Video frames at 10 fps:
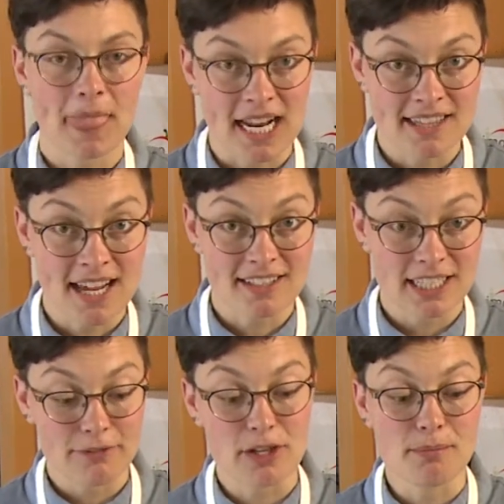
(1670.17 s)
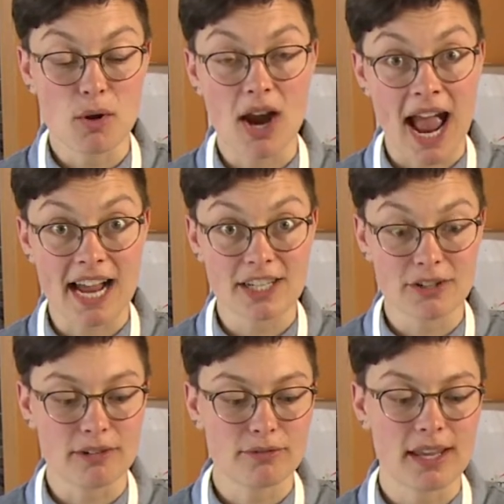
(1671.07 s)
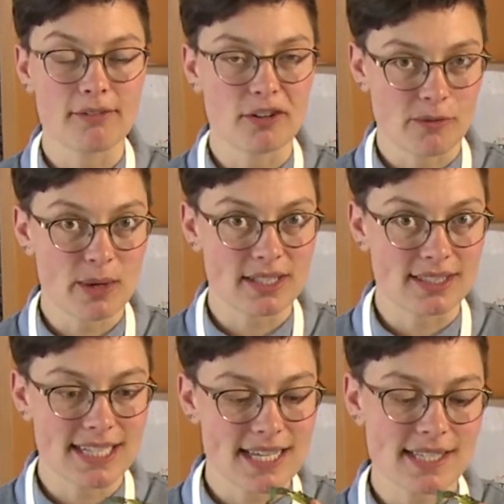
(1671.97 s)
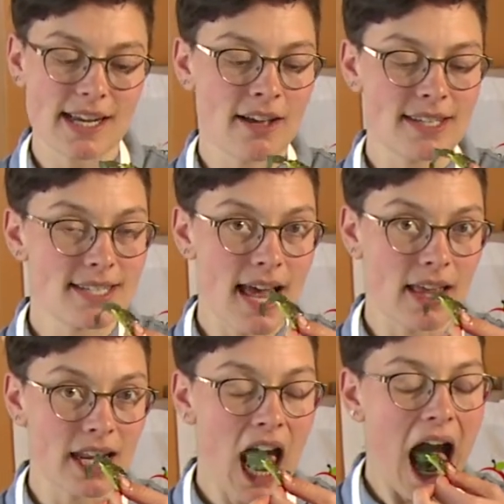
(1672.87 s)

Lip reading: and that'll give you a more accurate flavor of what it'll taste like on the salad.